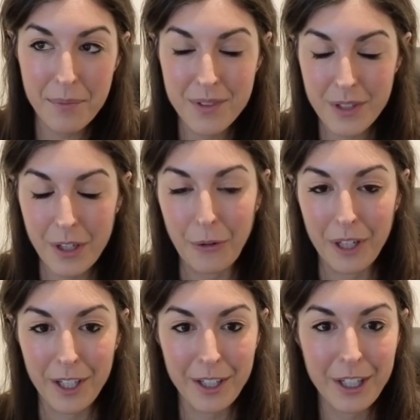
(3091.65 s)
So
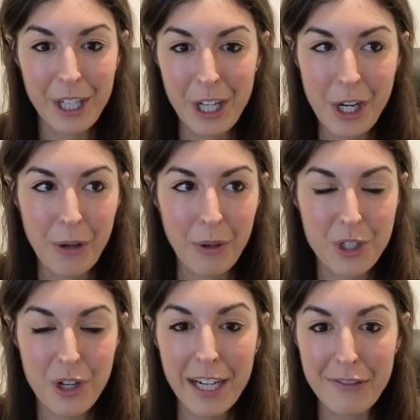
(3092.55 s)
we're
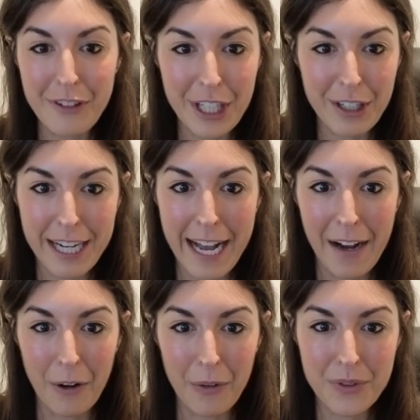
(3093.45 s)
trying to figure it
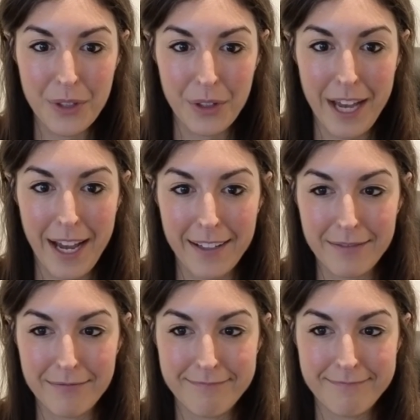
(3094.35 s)
out so that,
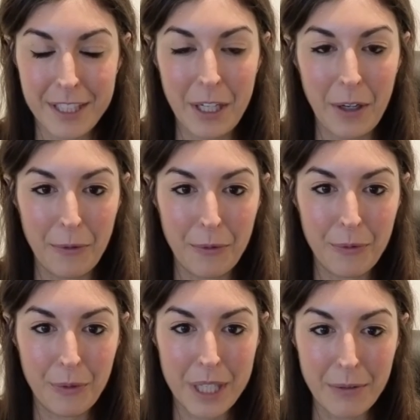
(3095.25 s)

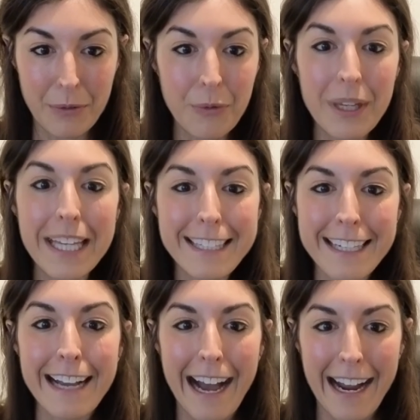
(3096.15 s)
we can
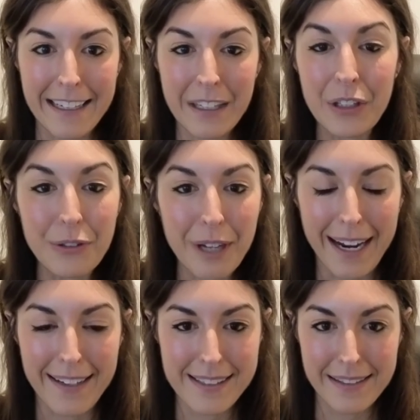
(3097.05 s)
guide you
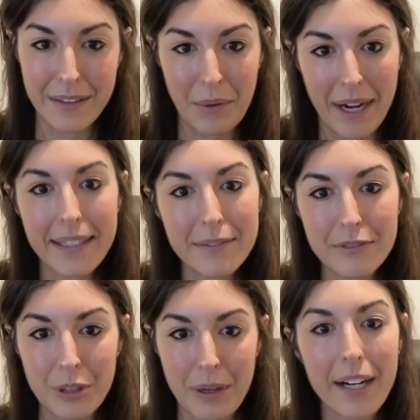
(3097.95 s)
guys in the right
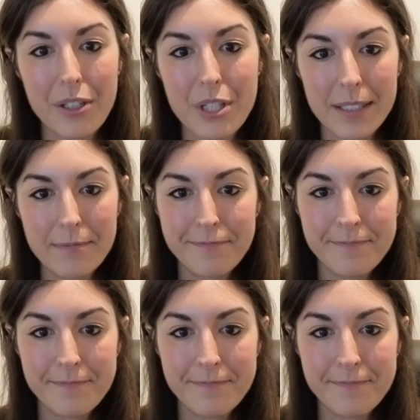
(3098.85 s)
direction.